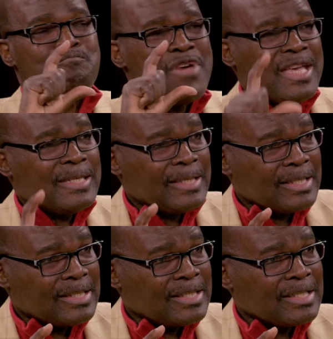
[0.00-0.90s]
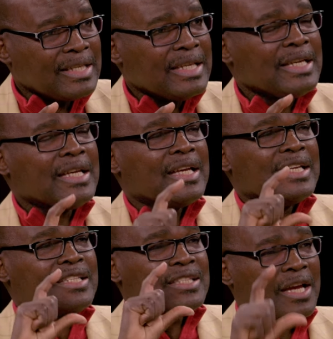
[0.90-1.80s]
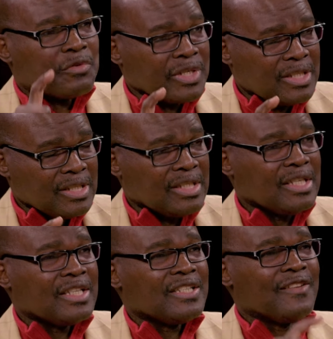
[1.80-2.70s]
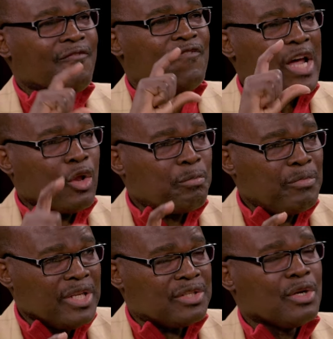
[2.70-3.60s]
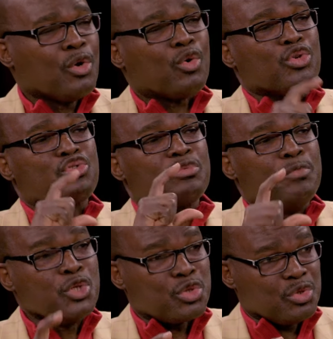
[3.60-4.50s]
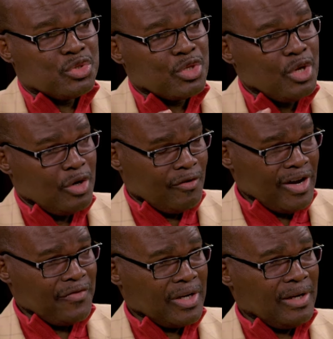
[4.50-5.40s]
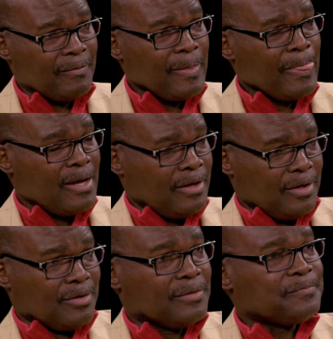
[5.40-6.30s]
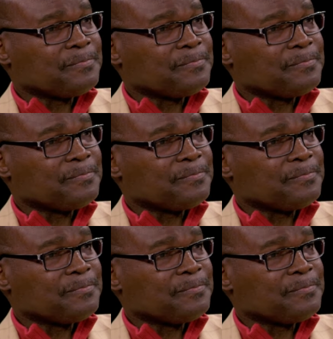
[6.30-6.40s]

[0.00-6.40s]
basis, integrity, development, contributions of Africa. So you thinking know,